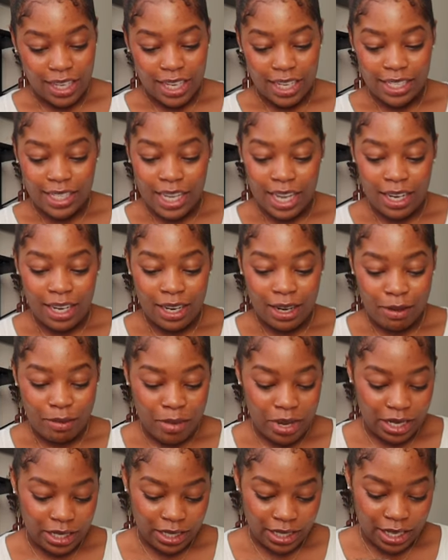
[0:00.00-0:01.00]
And so I
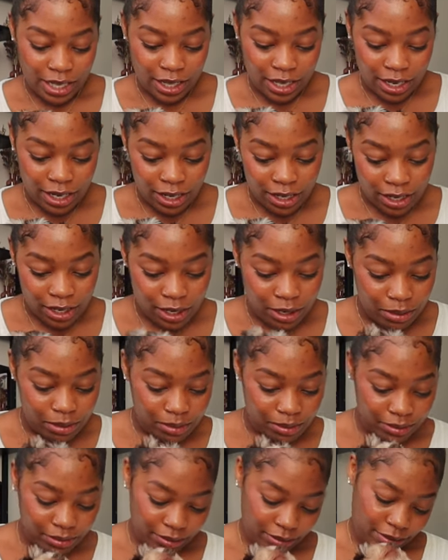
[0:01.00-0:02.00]
didn't mess nothing up.
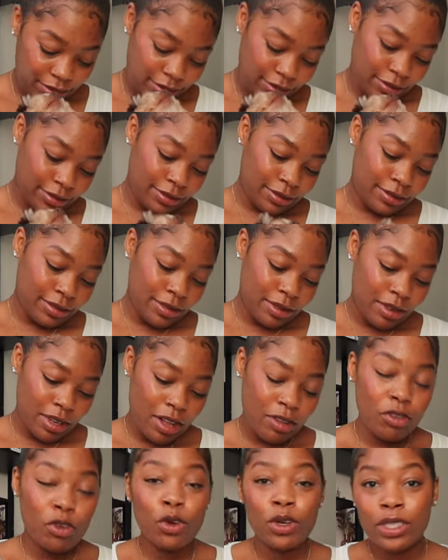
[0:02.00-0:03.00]

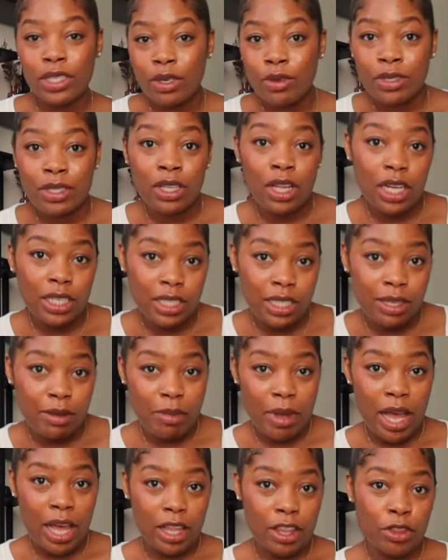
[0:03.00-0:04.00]
Of course, he was locked in the
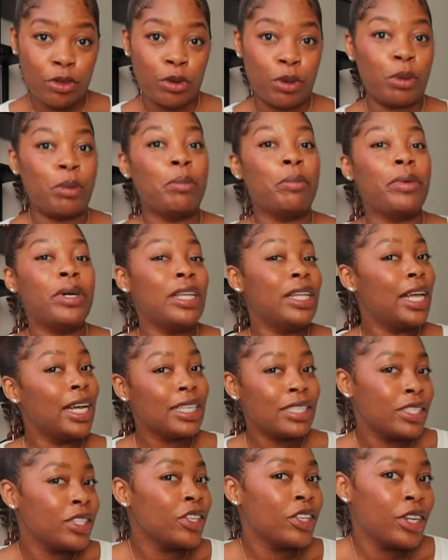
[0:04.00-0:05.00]
bathroom, but
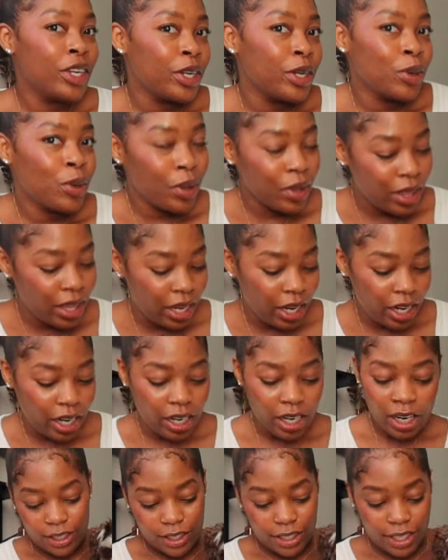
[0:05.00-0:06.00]
that's neither here nor
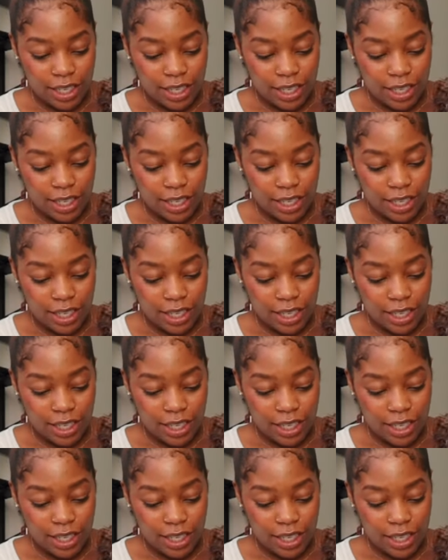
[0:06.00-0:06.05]
there.